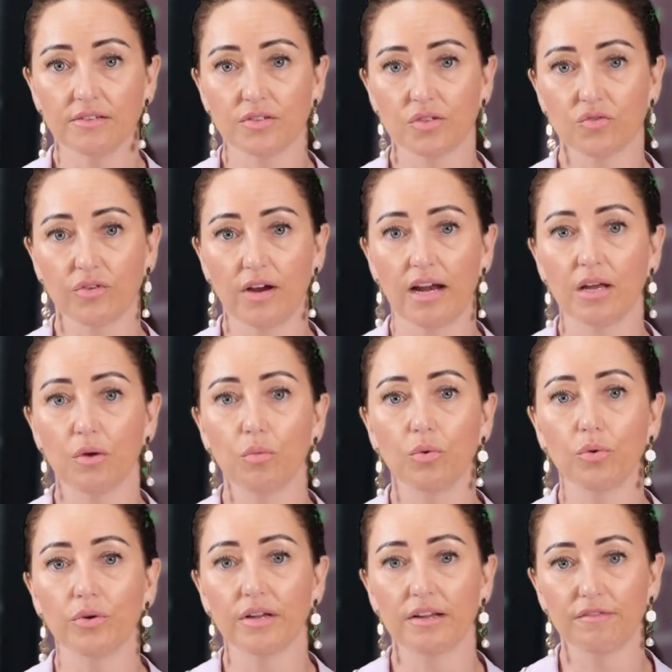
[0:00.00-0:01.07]
Australia
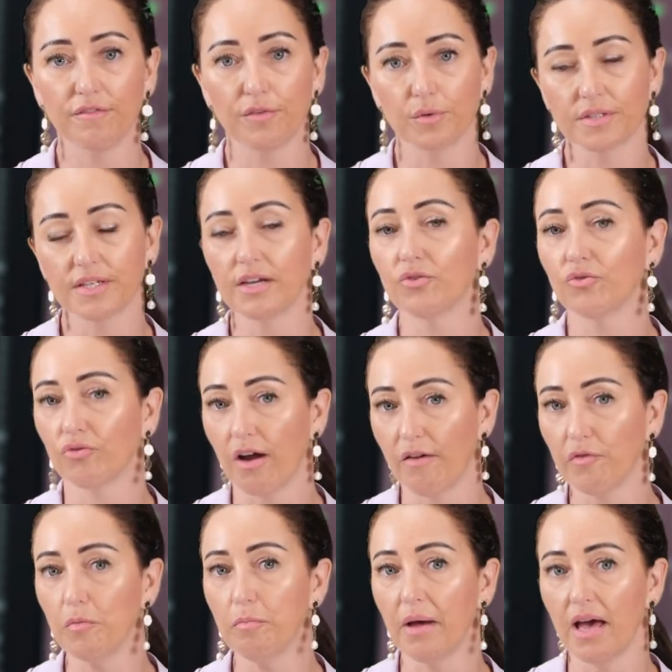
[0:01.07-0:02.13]
would enforce a
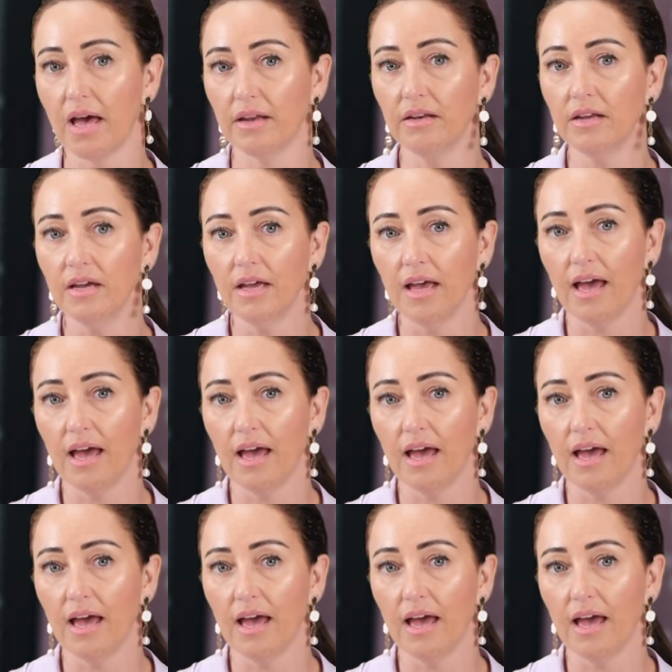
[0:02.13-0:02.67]
travel ban